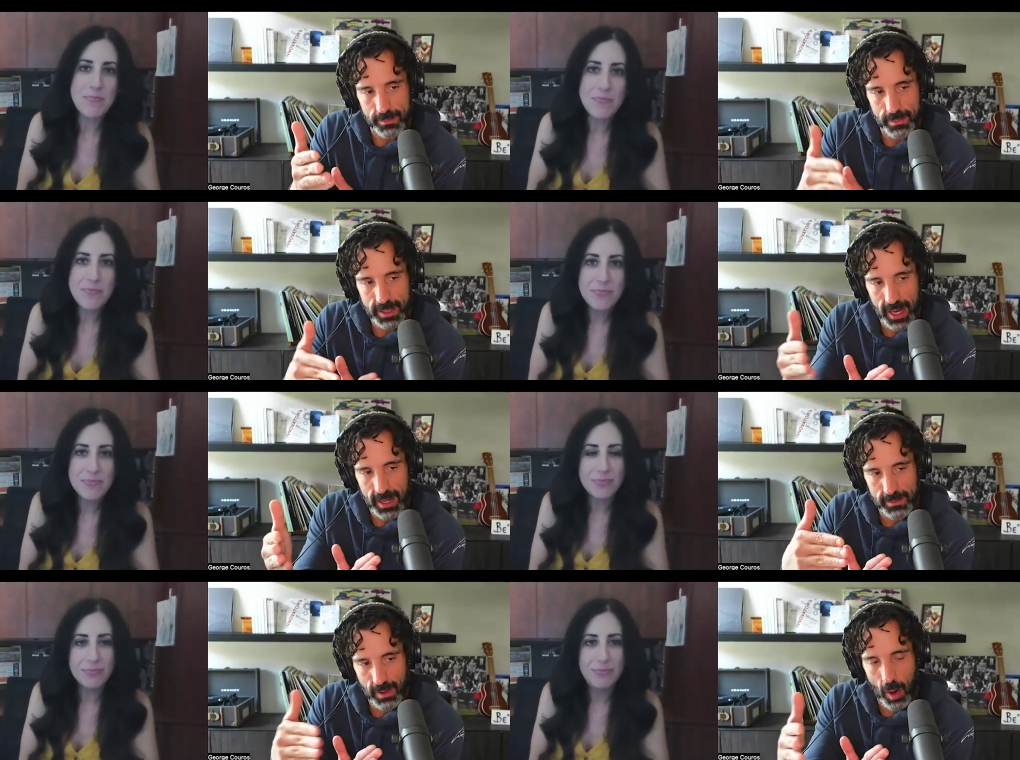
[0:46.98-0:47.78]
Speaker 1: kind of
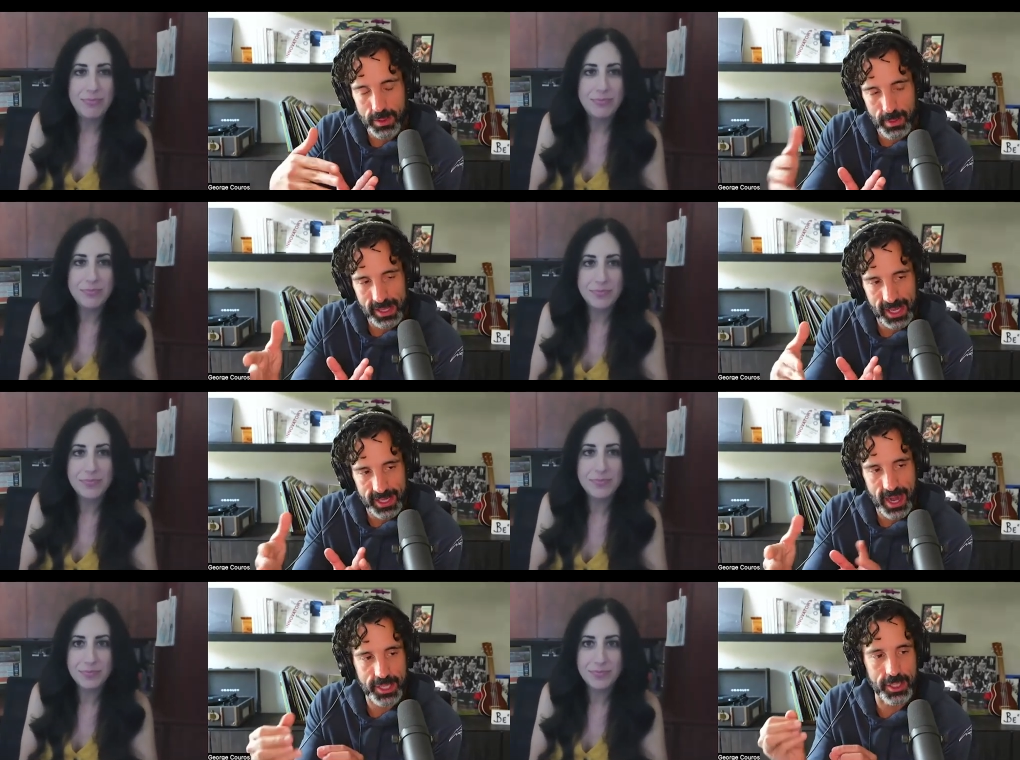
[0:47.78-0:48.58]
always make that
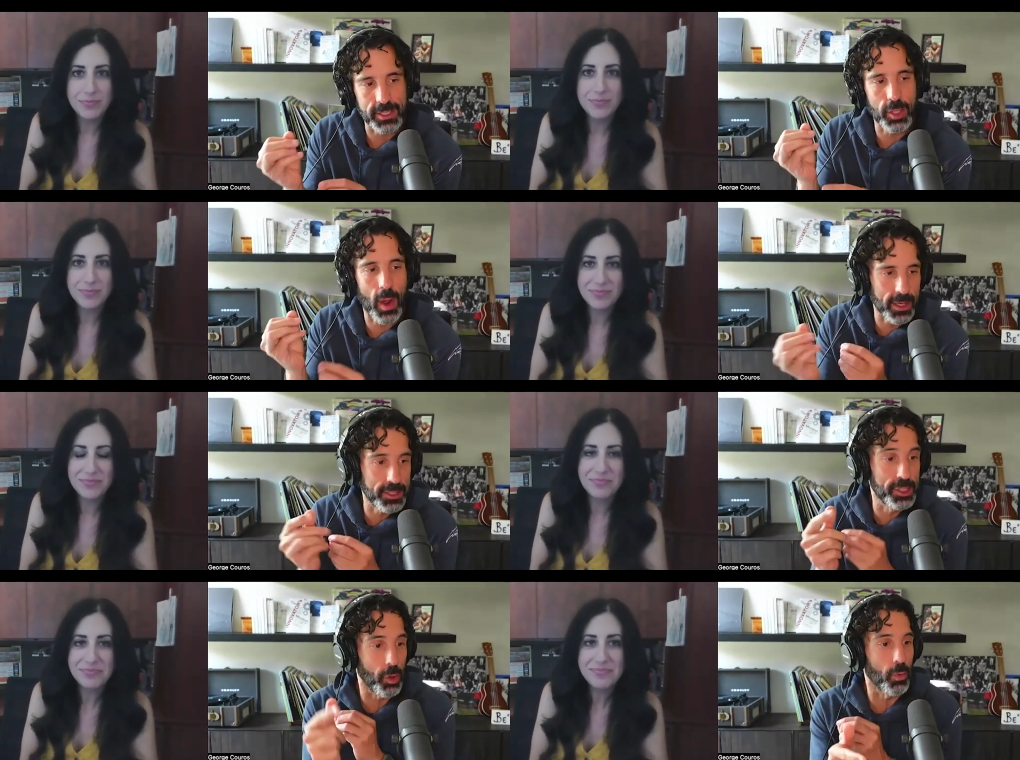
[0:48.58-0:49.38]
connection. So how does
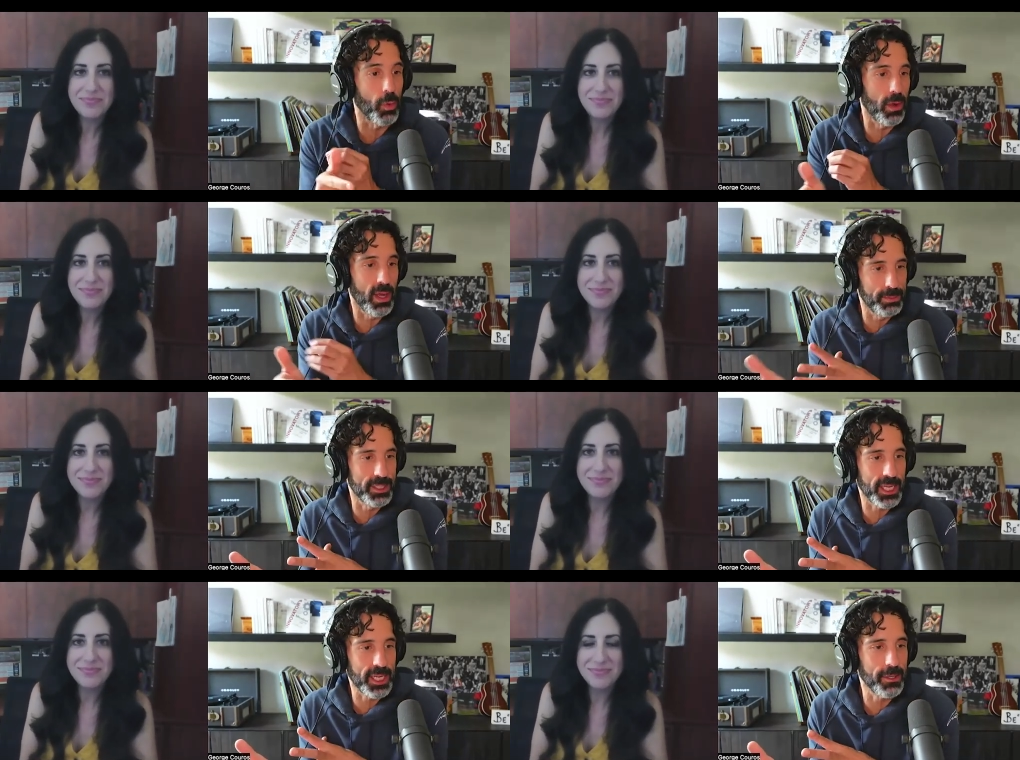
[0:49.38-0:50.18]
your role in
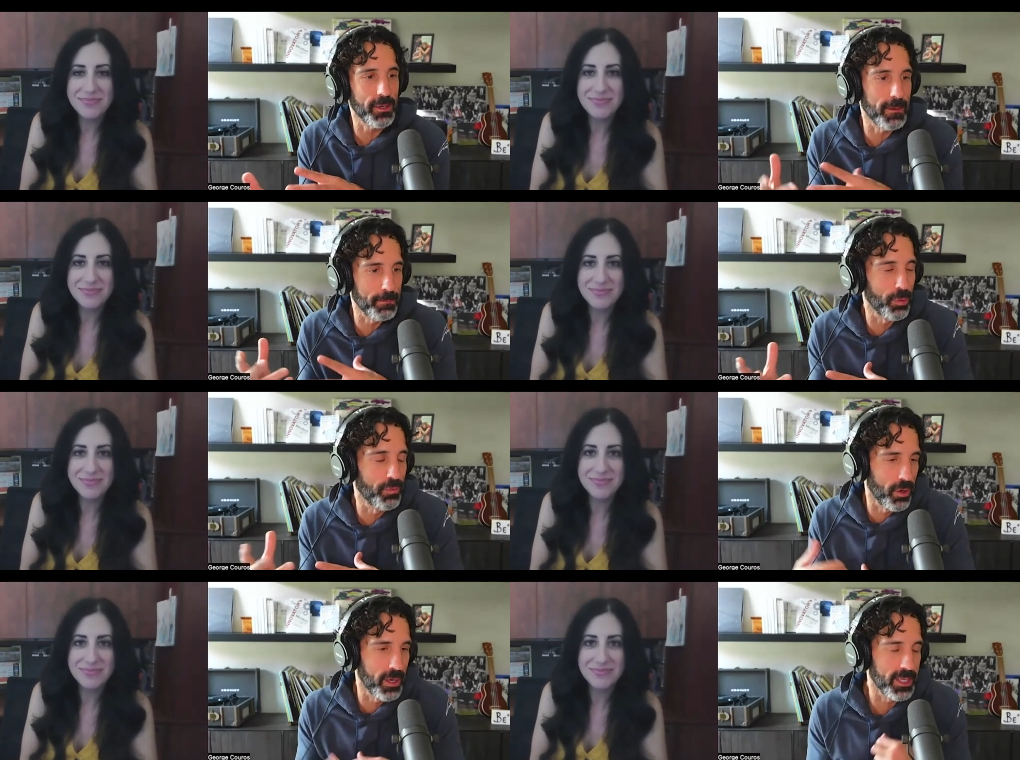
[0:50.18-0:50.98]
particular improve
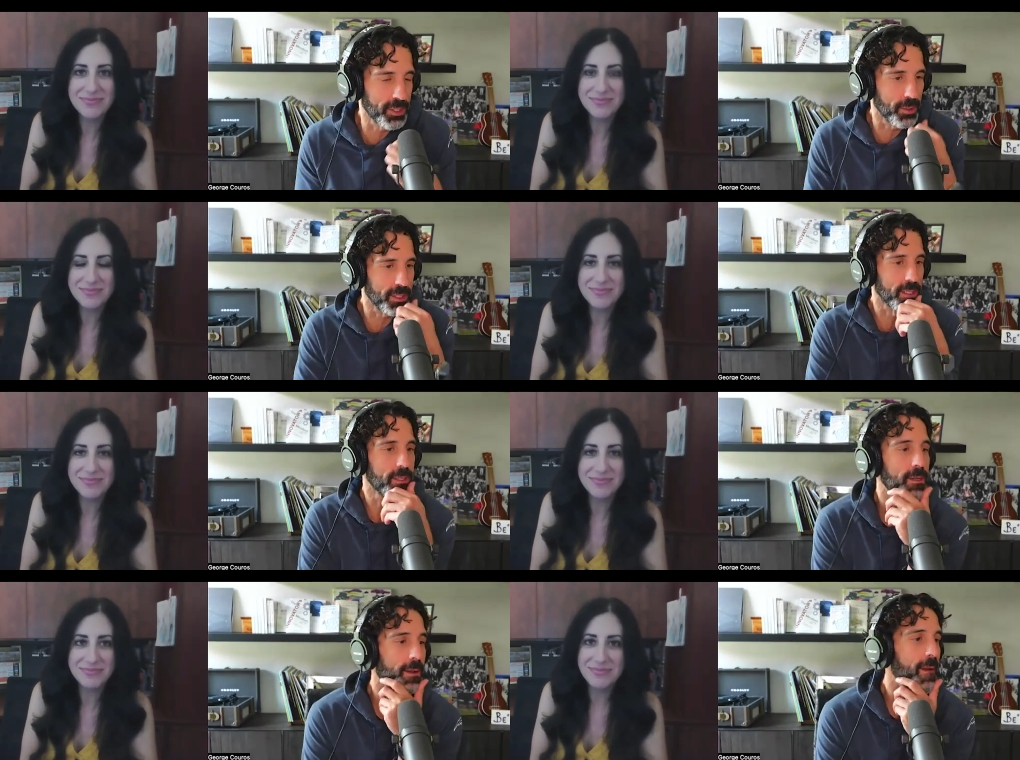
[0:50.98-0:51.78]
learning in schools?
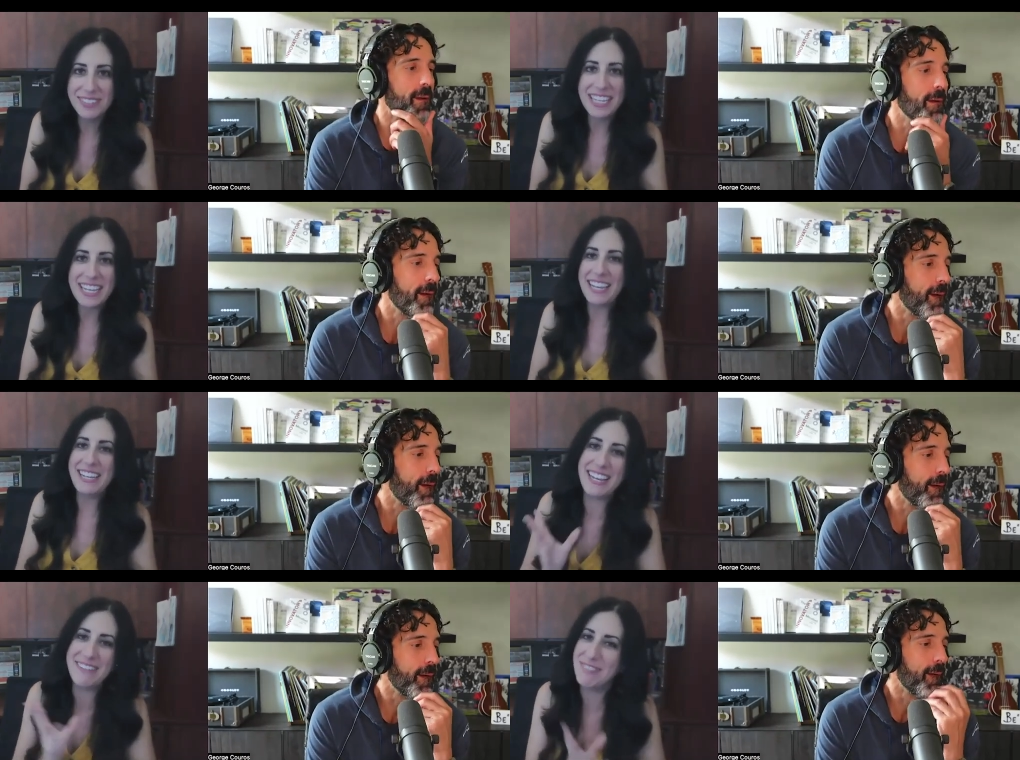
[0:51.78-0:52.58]
Speaker 2: I'm
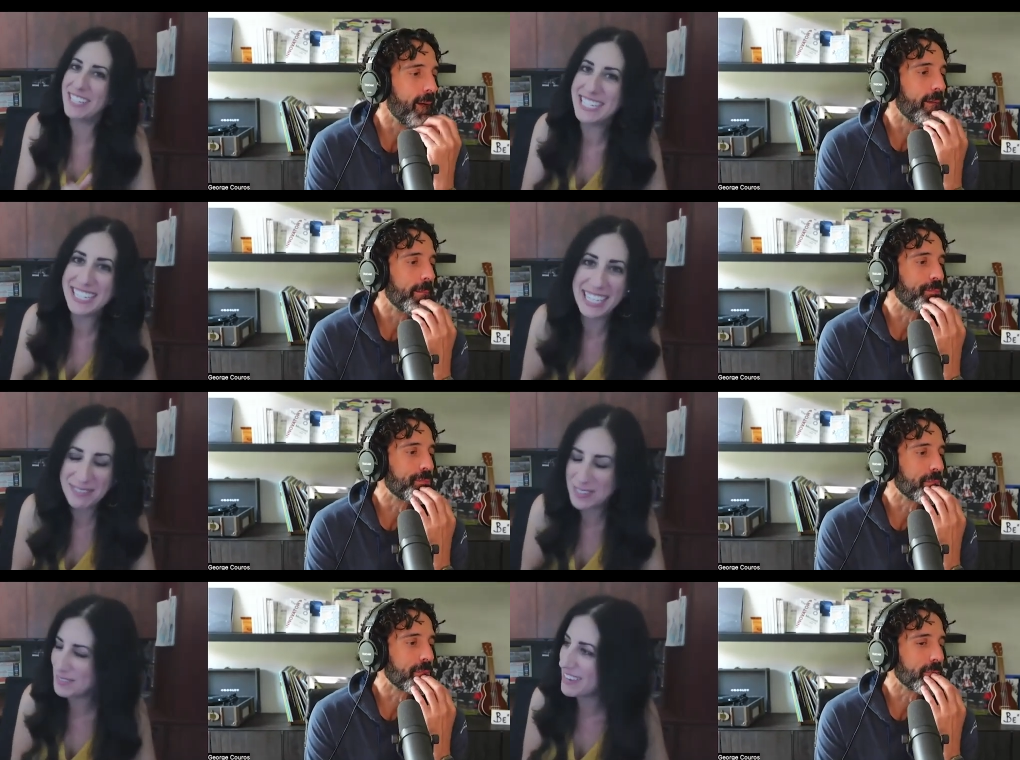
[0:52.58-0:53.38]
gonna keep going
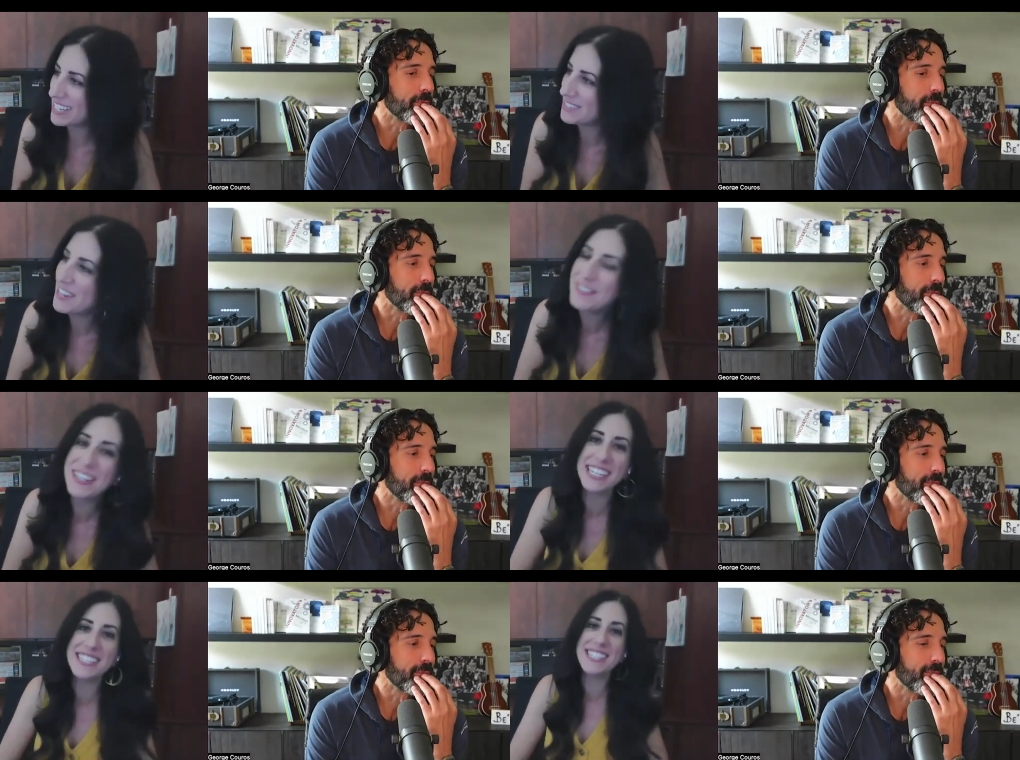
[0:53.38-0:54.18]
back to my own
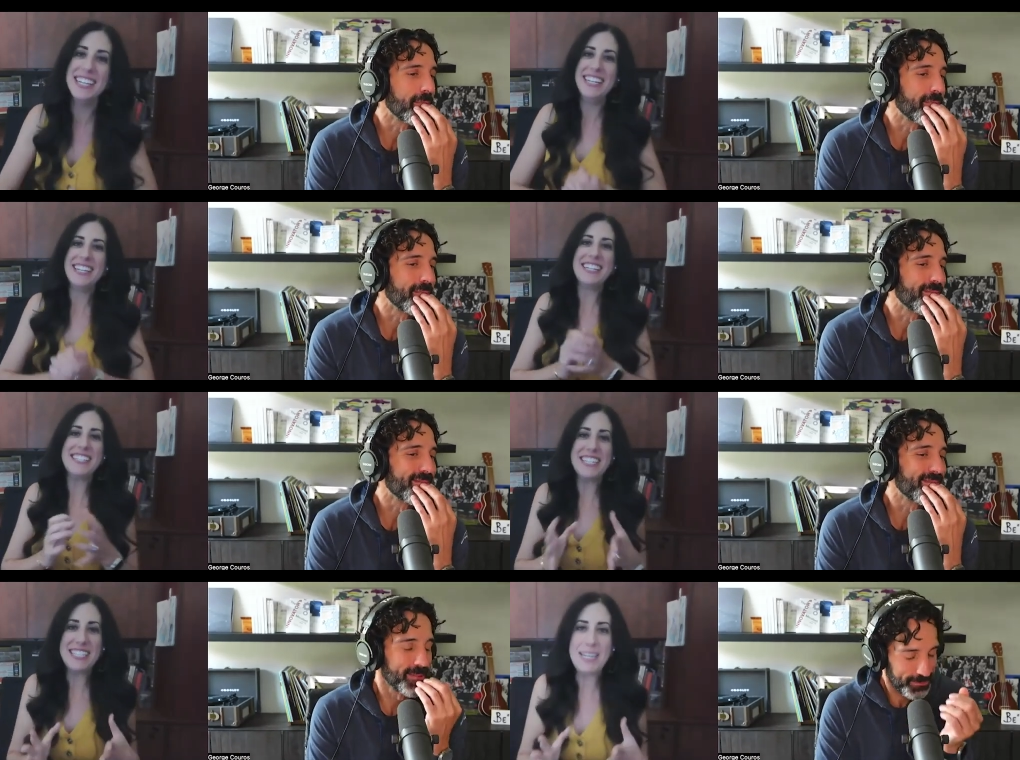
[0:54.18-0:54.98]
kids because like
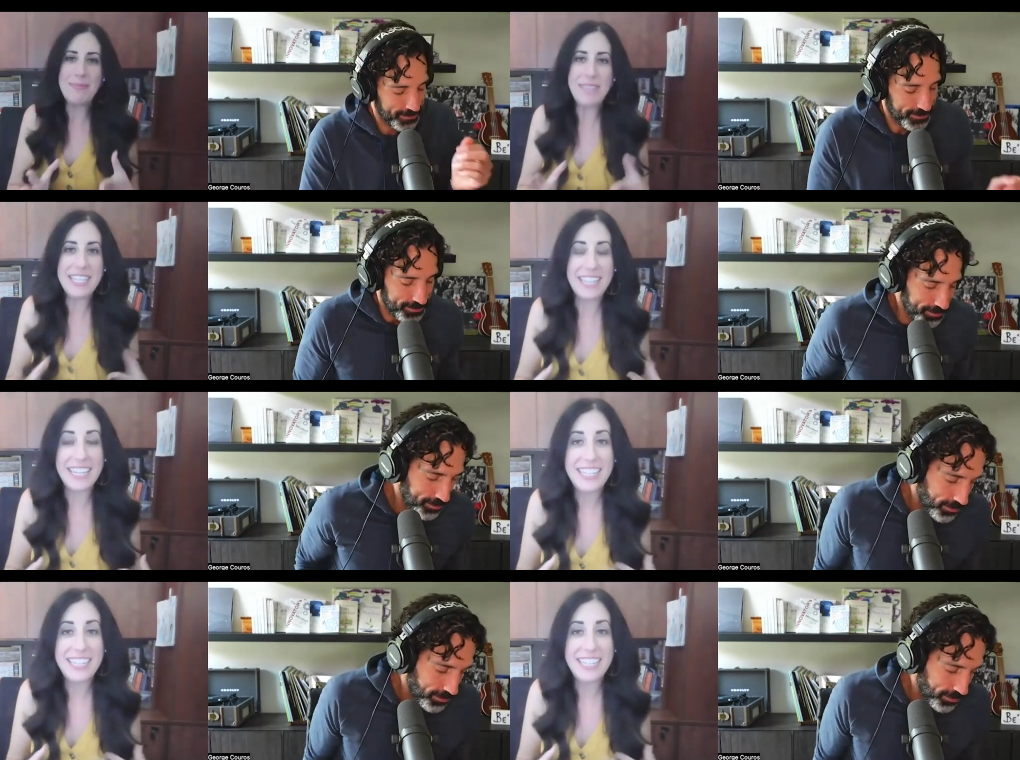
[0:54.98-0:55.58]
same thing, like